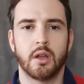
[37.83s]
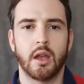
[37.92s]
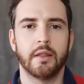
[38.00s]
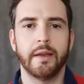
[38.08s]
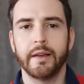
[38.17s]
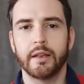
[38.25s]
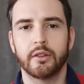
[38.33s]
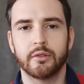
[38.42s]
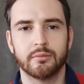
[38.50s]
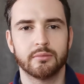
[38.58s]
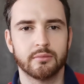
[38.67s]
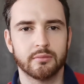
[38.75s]
And that
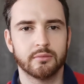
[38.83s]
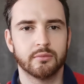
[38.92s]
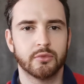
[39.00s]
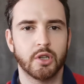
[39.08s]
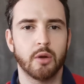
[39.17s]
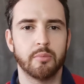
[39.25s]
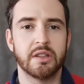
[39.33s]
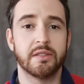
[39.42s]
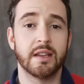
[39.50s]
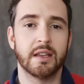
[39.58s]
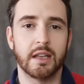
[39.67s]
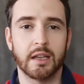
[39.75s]
got me
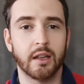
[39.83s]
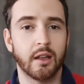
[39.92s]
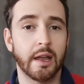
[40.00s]
thinking,